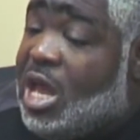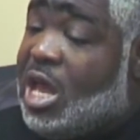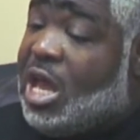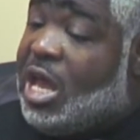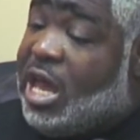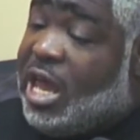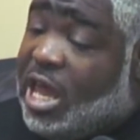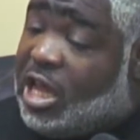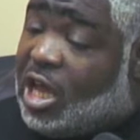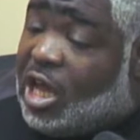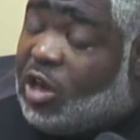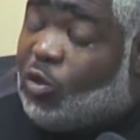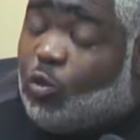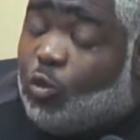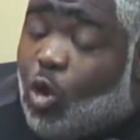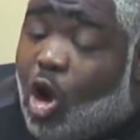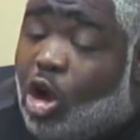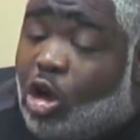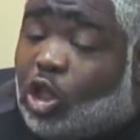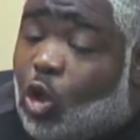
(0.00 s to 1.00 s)
He could have
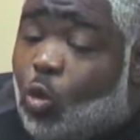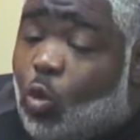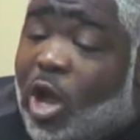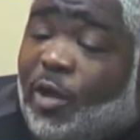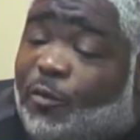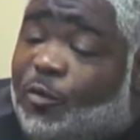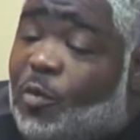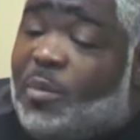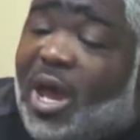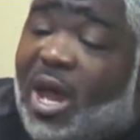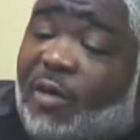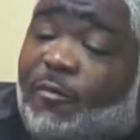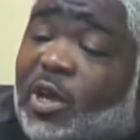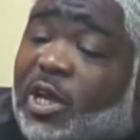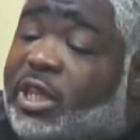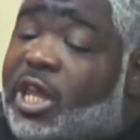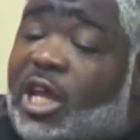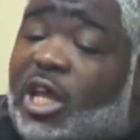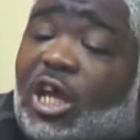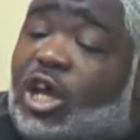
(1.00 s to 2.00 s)
walked away from
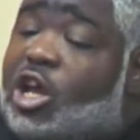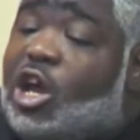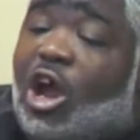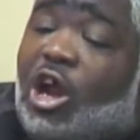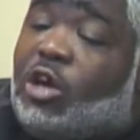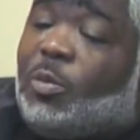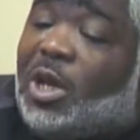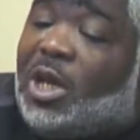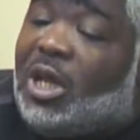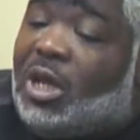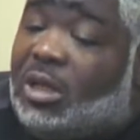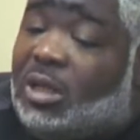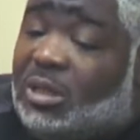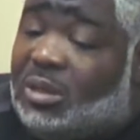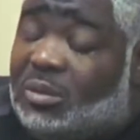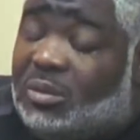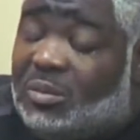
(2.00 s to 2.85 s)
everything in Karbala.